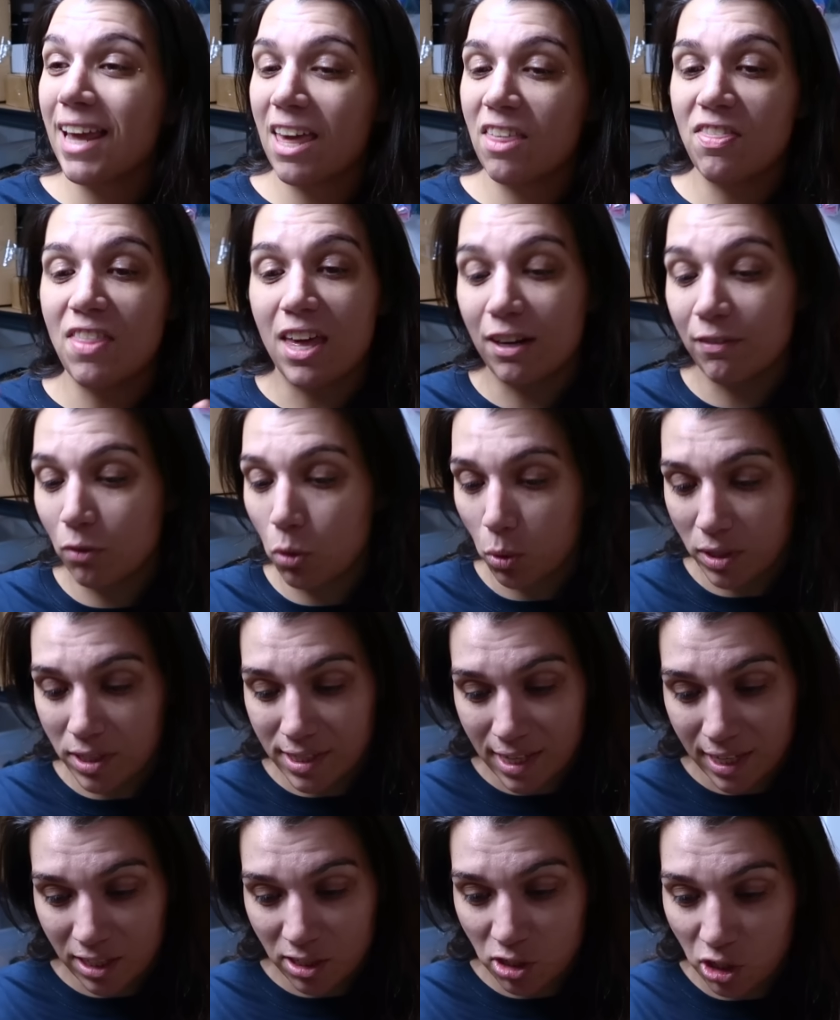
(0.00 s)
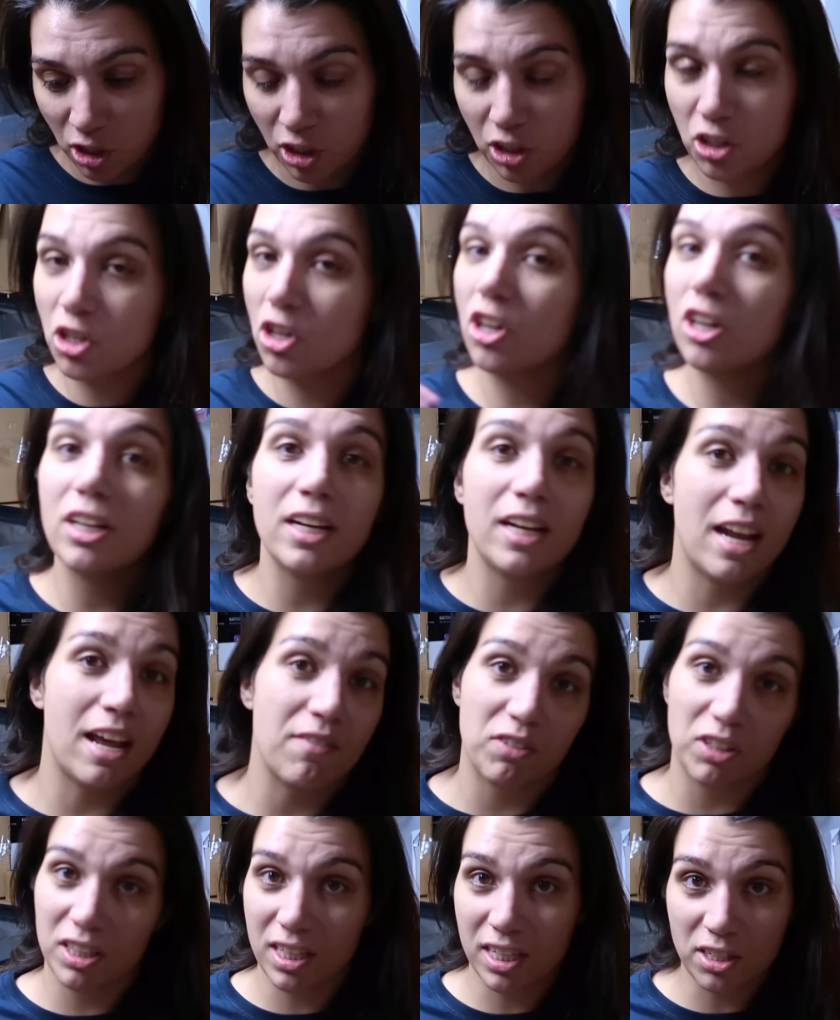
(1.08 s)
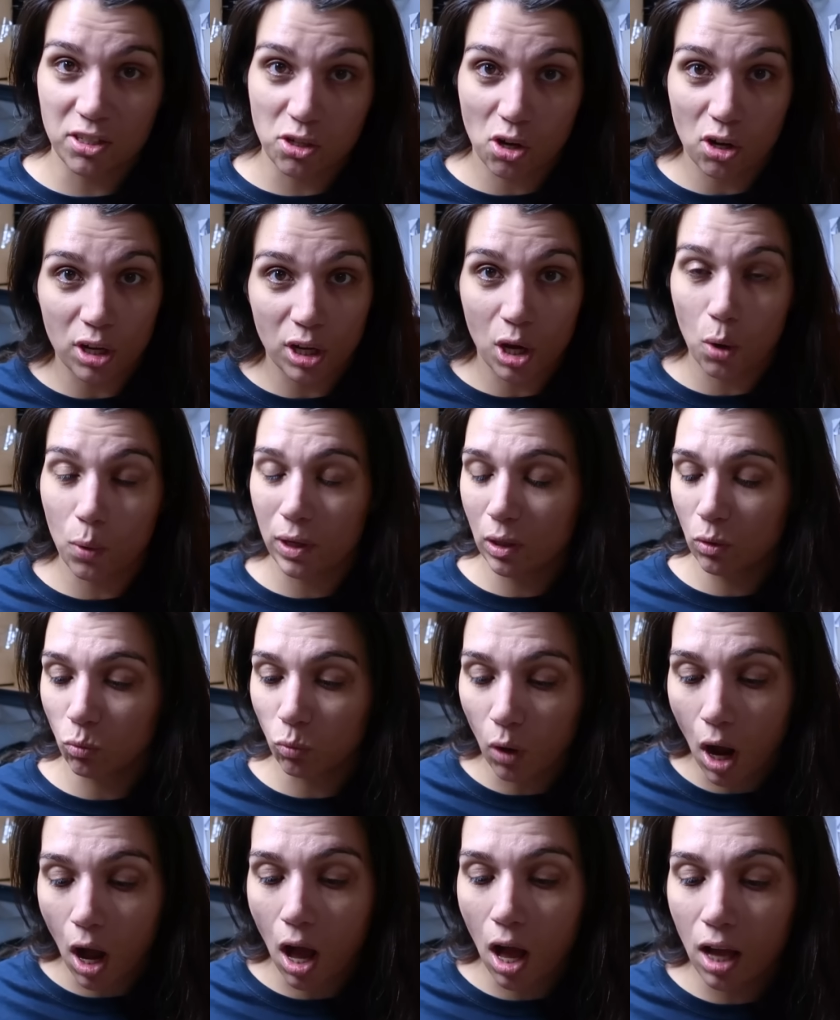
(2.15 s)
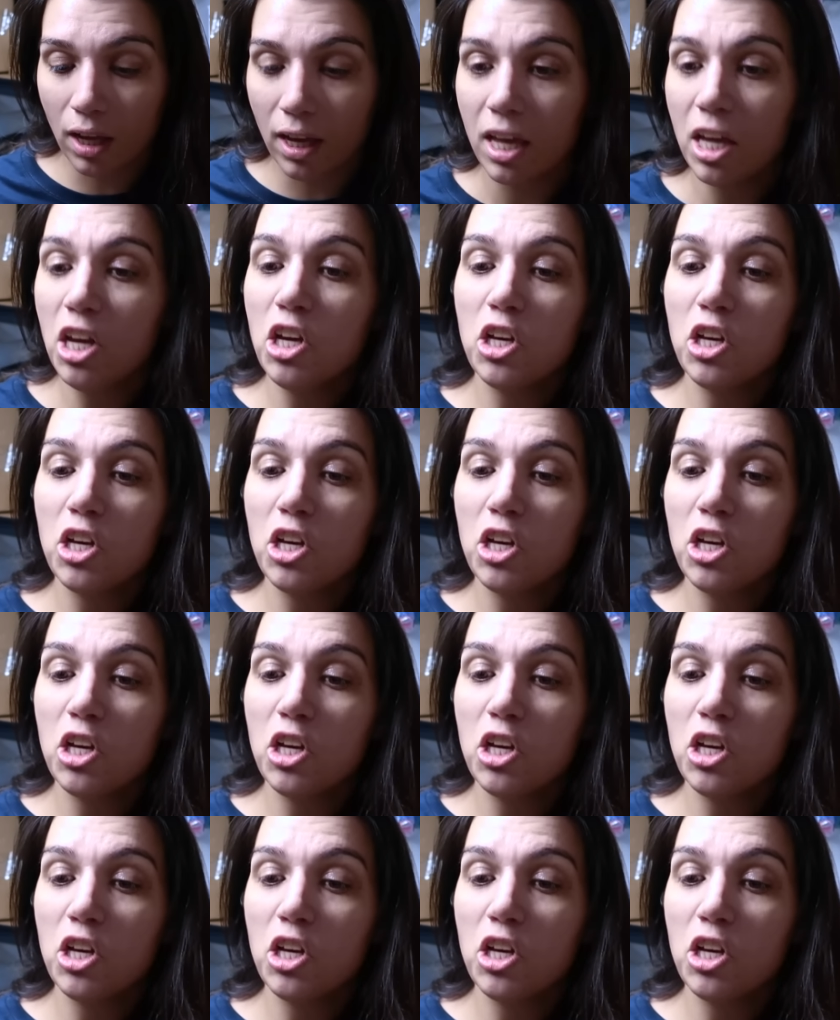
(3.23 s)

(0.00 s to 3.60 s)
And then of course things took a turn and everything started going wrong.